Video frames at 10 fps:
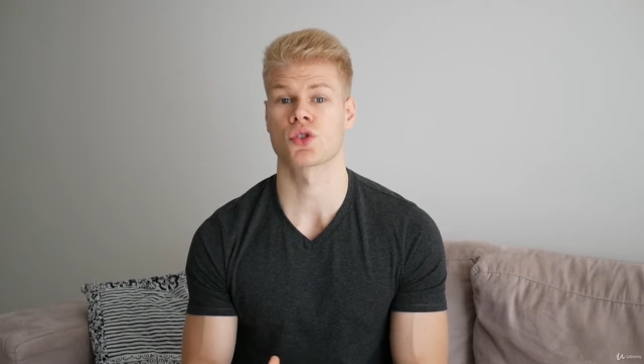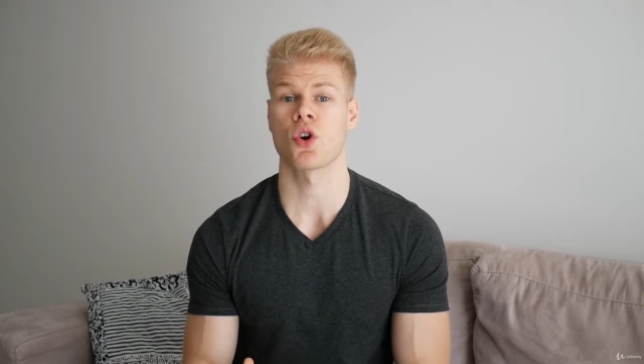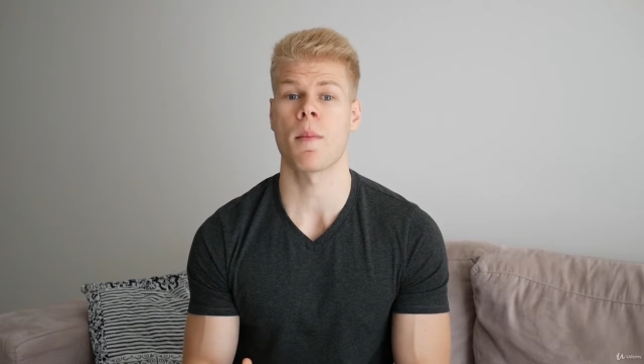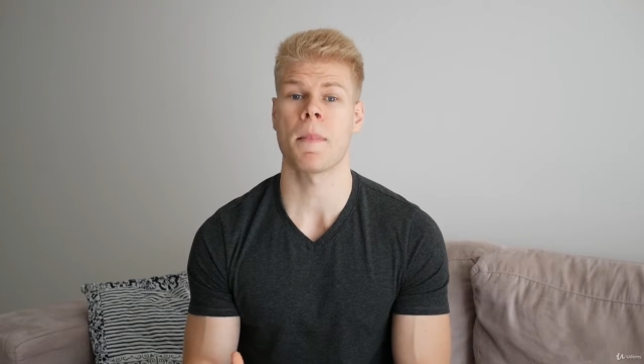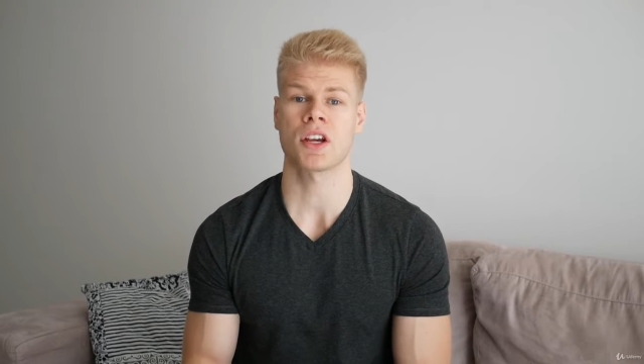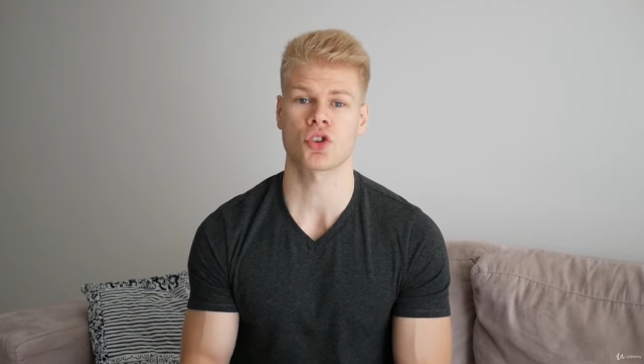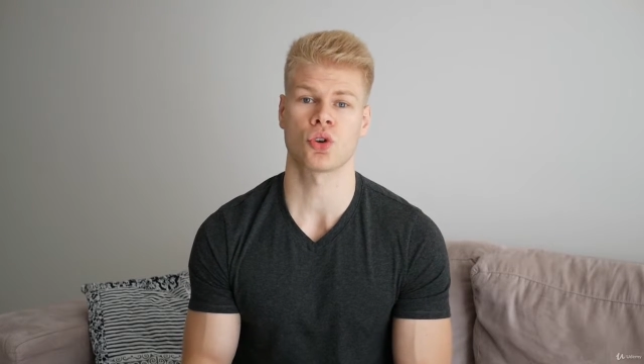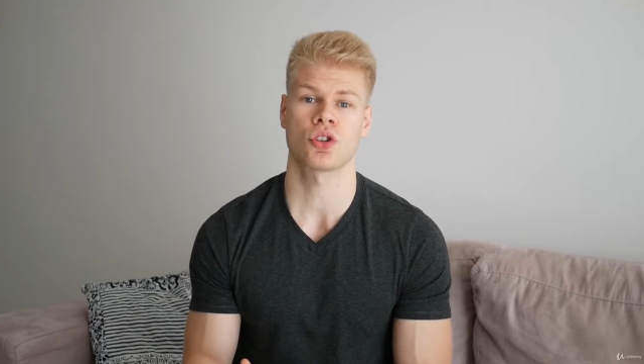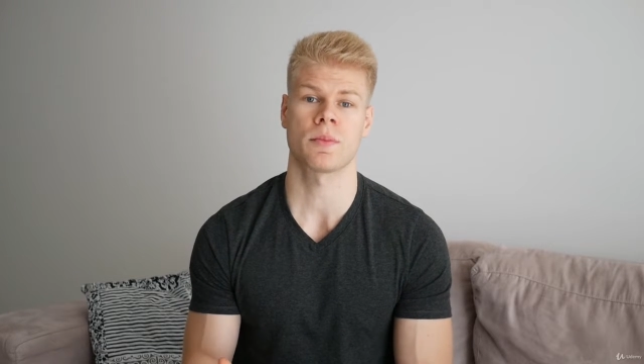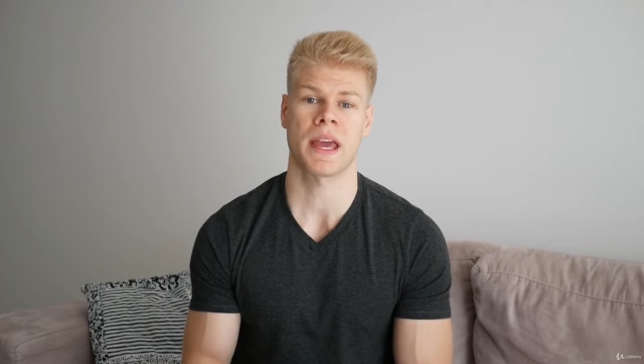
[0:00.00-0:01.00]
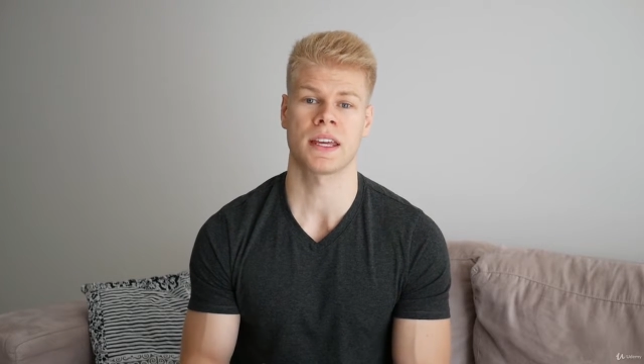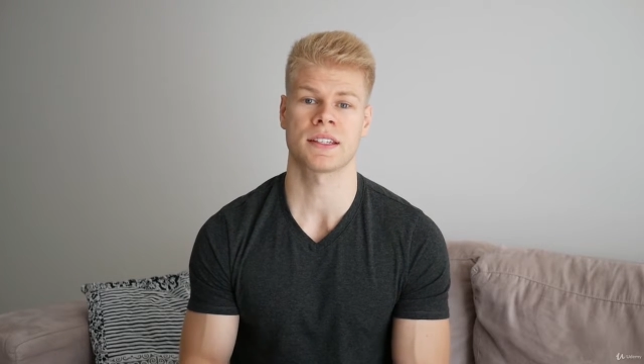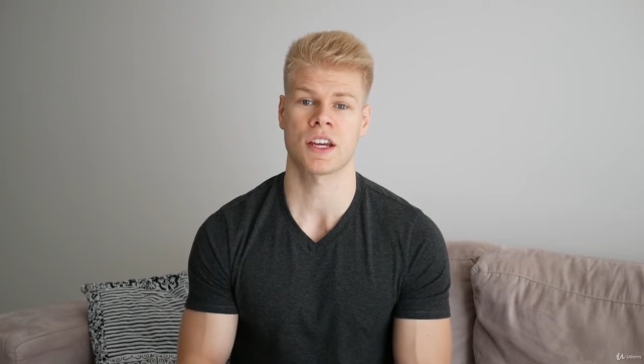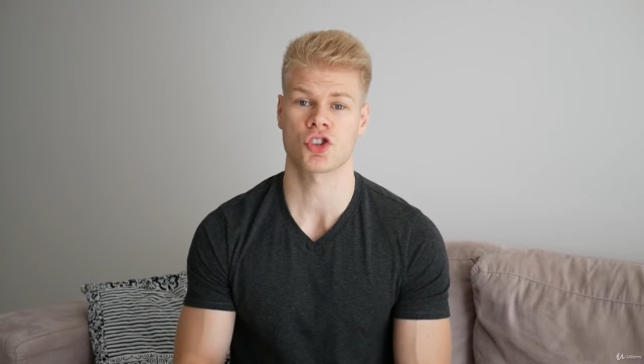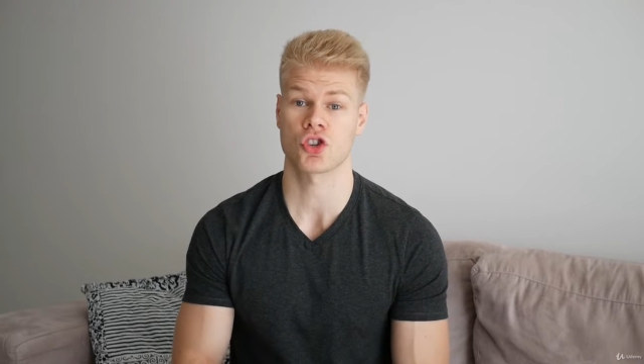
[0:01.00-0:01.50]
so make sure to pay
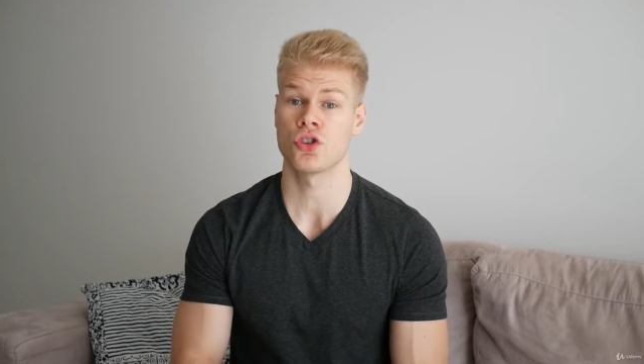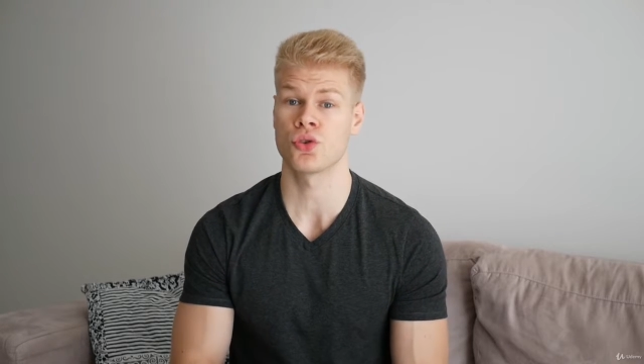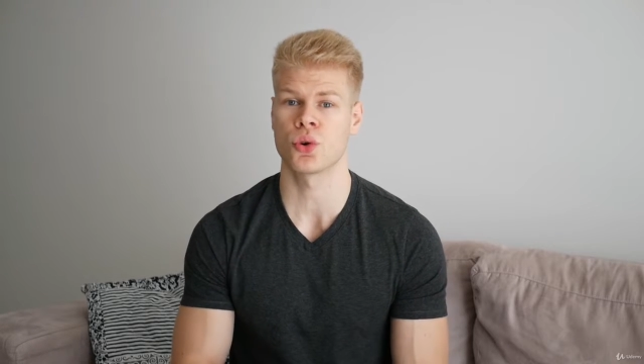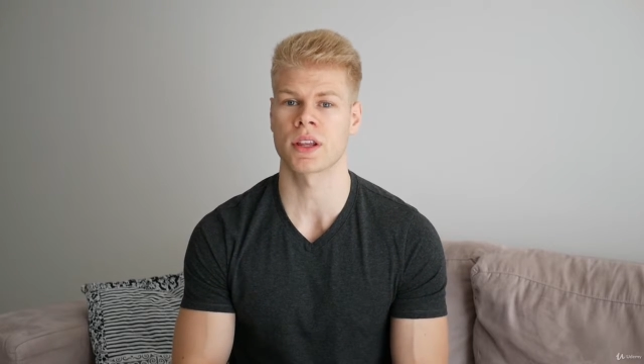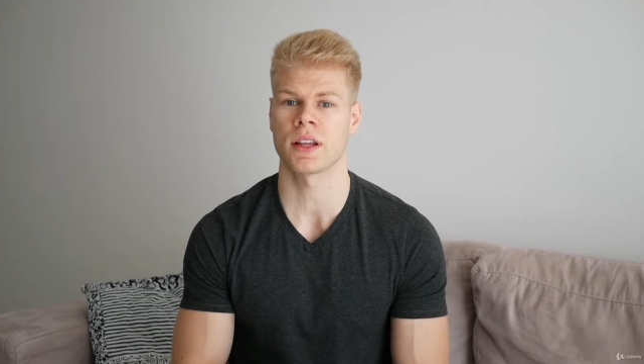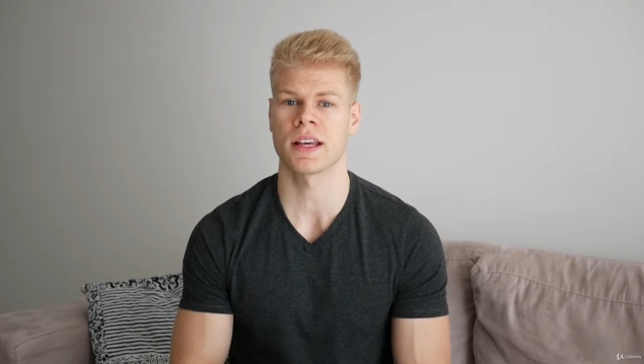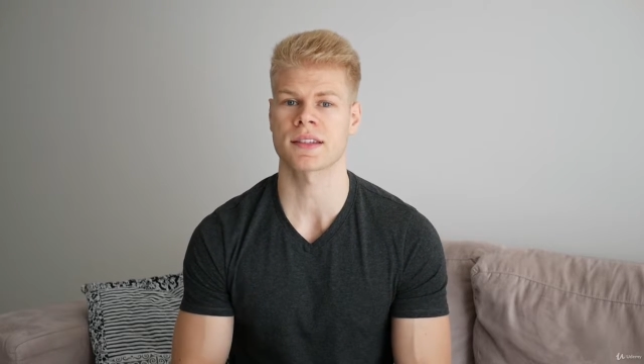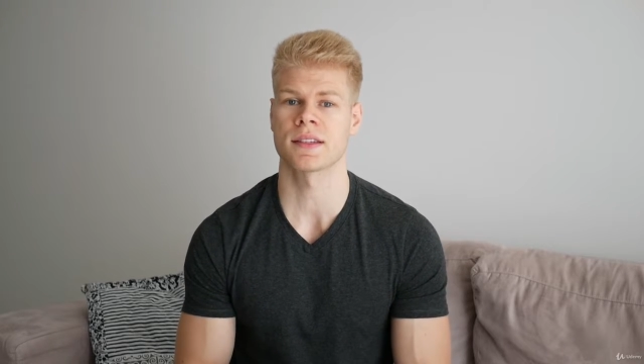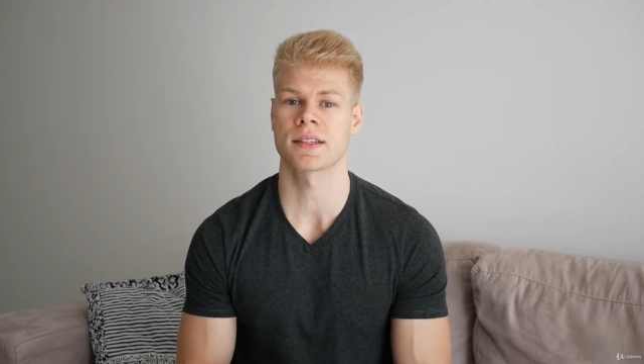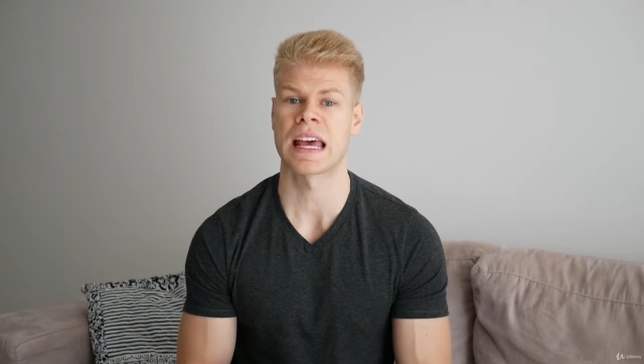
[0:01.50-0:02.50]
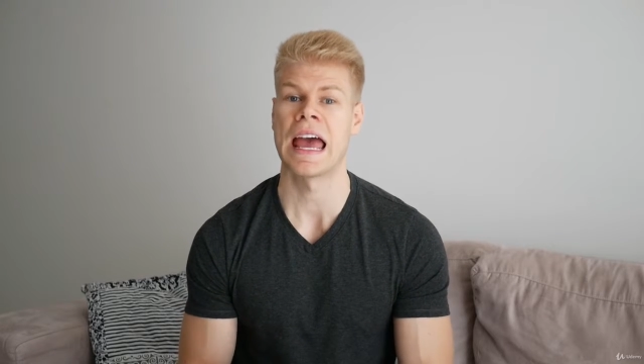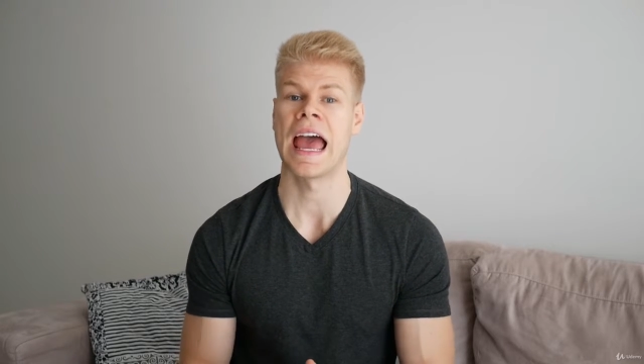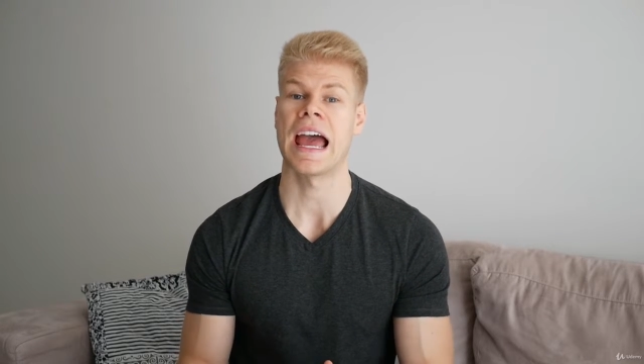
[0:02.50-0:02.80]
attention during the lessons